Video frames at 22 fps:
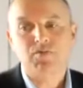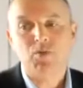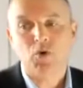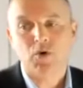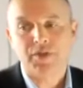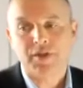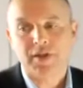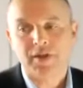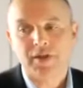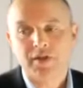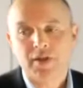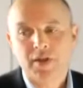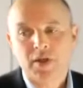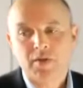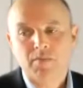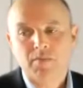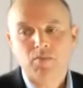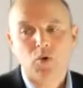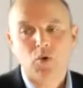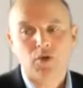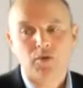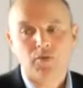More than
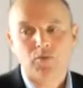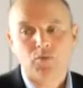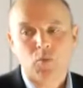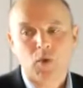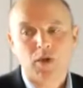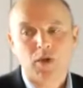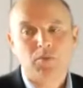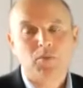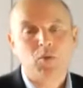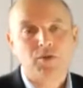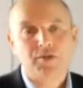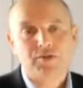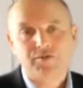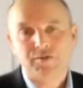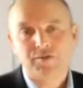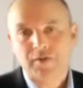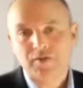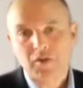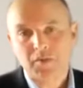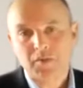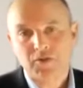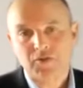
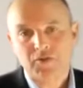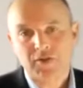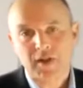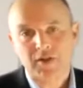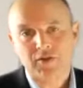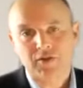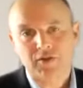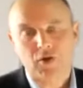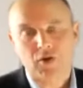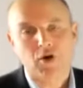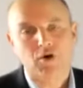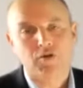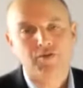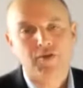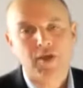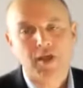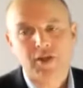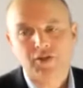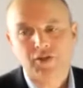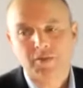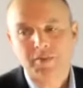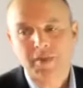50% of
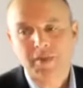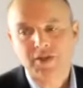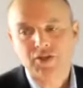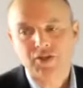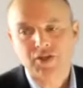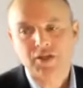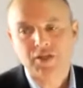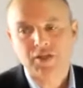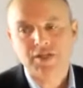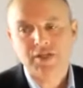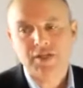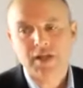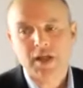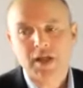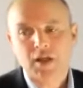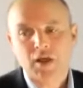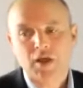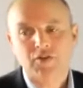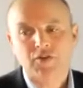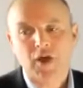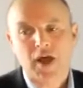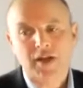dementias,
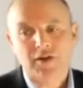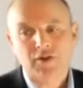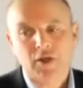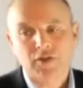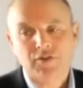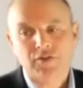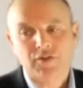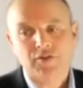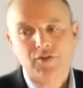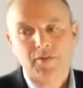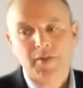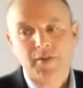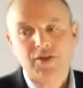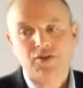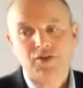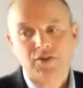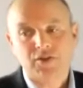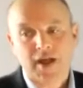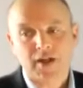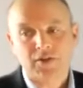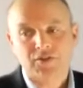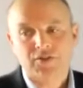a diagnosis of
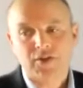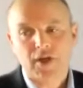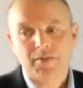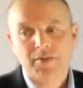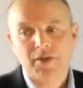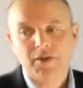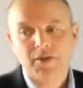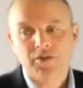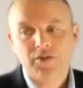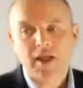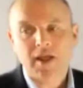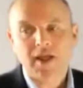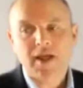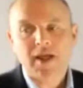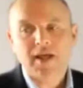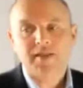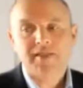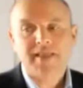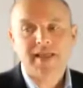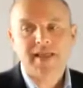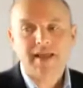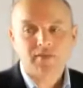dementia is Alzheimer's.
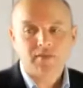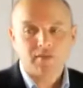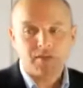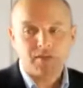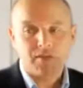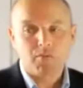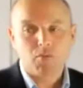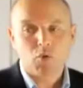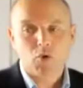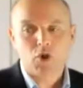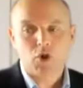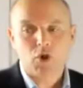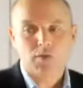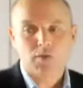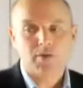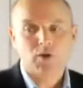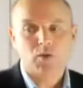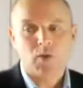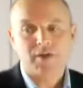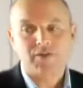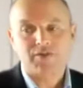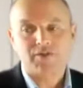Then the more
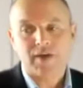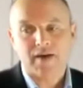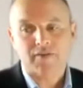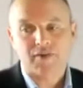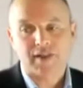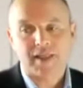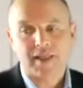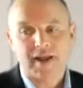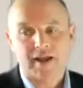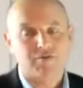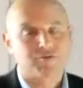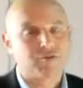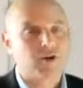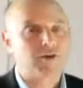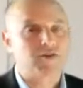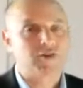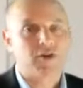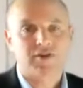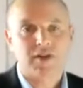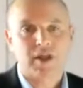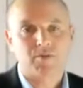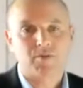common ones after that are
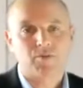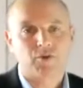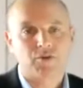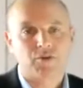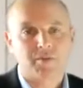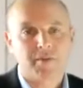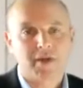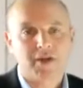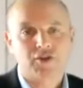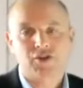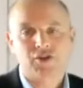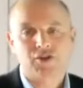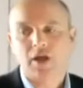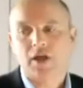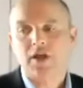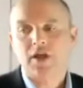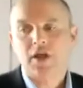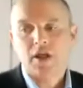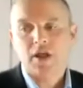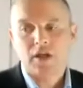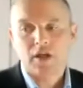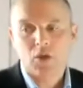frontotemporal dementia,
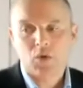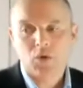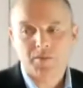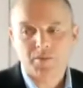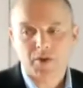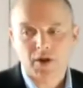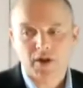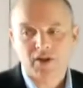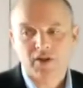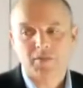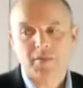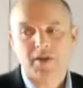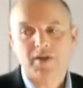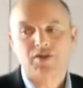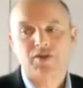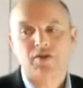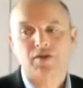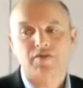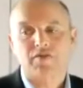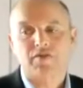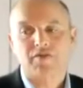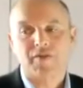Lewy body
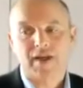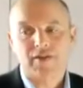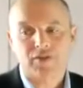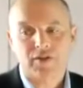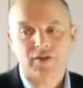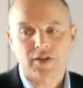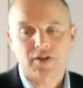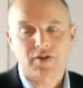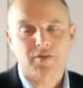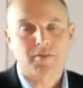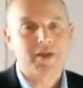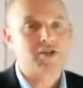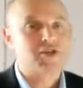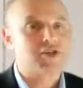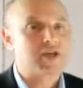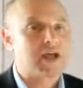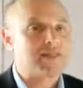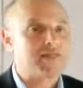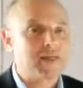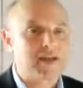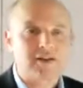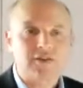dementia, vascular
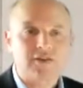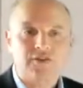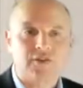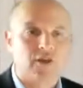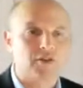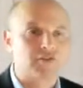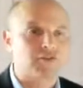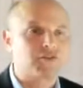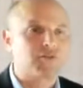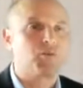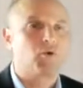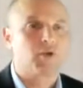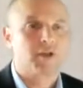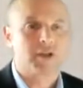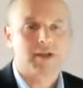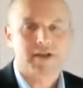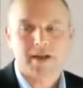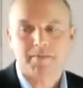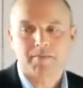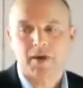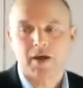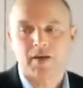dementia, and then it's a smaller
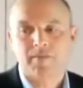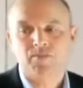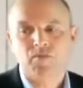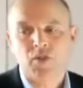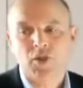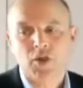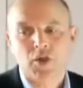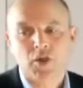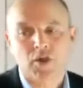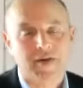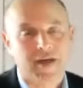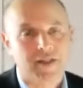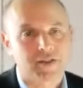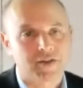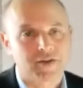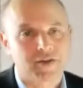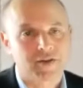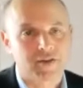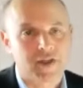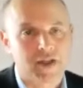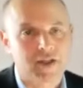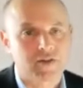number of other
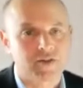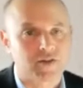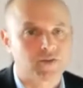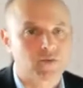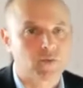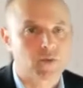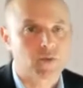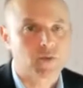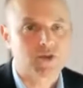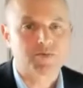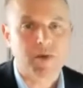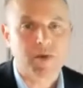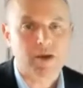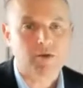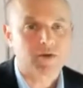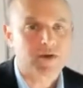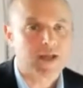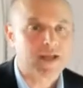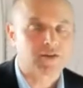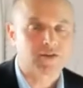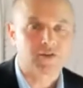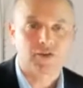diseases, which might
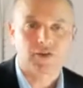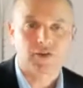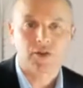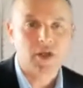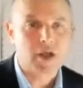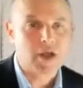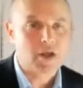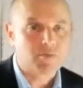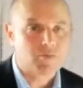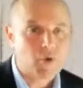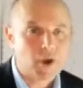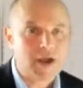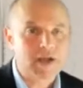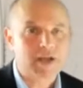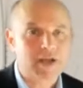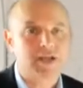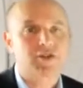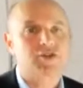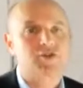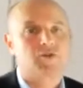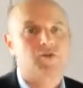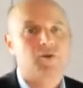relate to brain
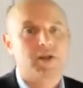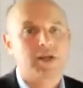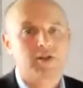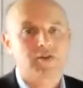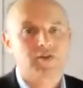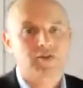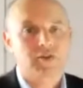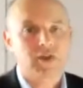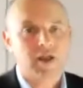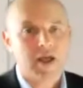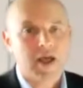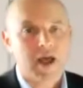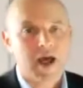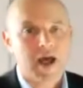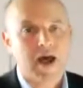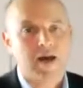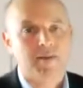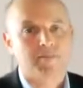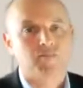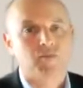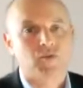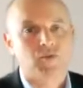injuries,
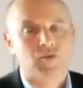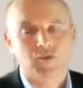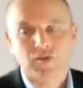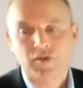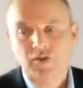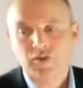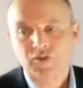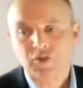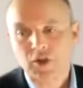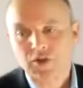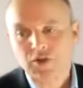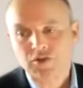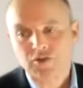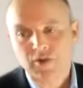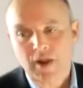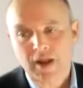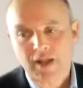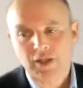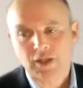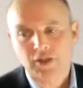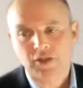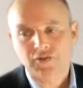certain
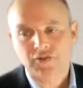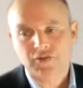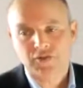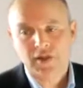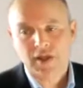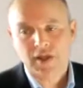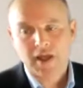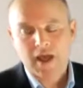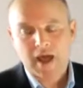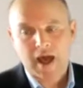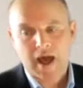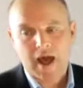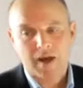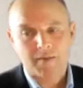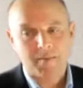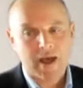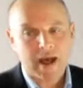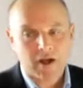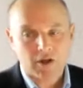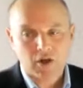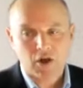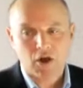drug use,
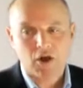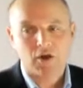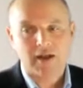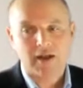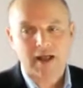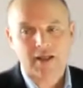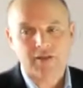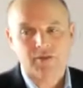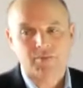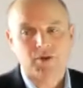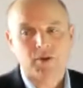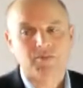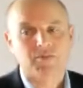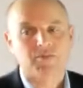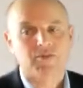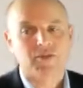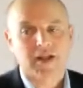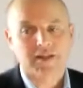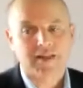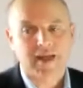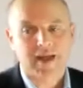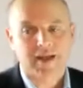alcohol, other
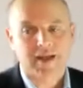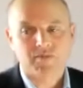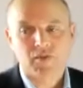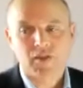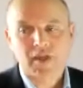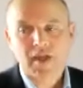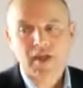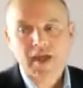problems like that.